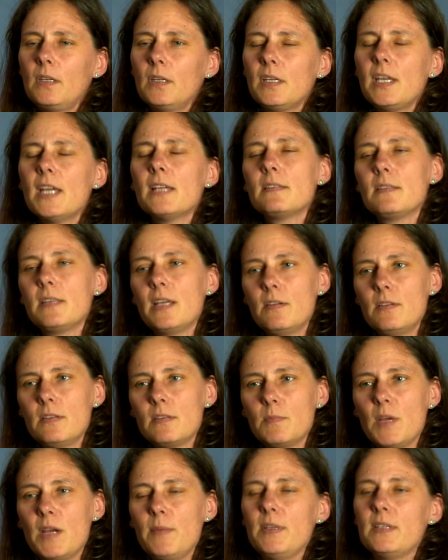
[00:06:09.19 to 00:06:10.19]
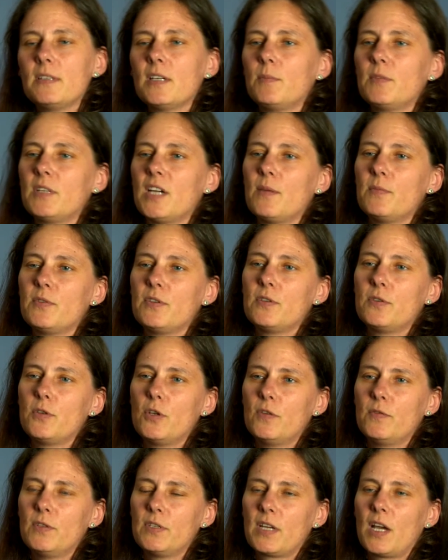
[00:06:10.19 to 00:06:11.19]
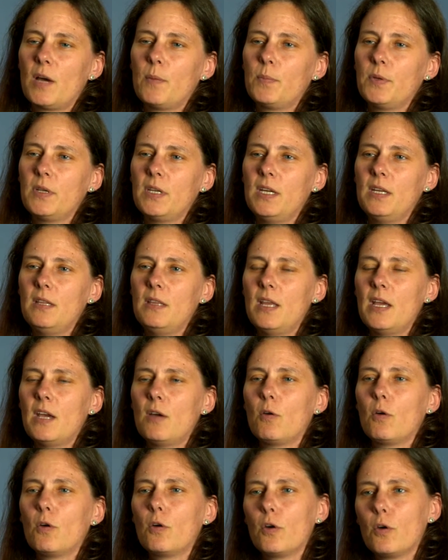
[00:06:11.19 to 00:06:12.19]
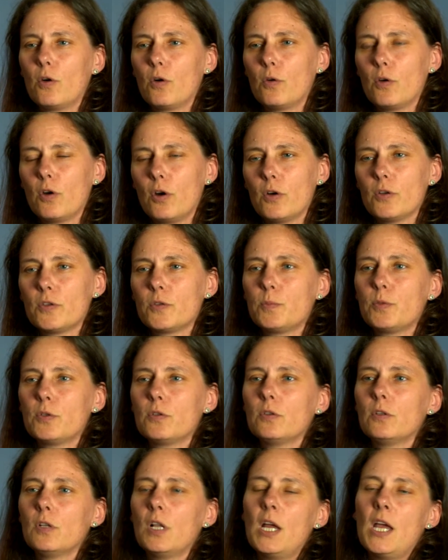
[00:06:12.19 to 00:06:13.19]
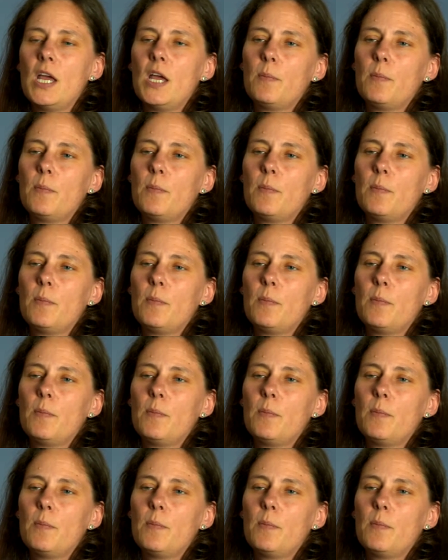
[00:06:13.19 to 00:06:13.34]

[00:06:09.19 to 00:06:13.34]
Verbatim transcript: yes, there's maybe sometimes a service company in there or, or a hospital,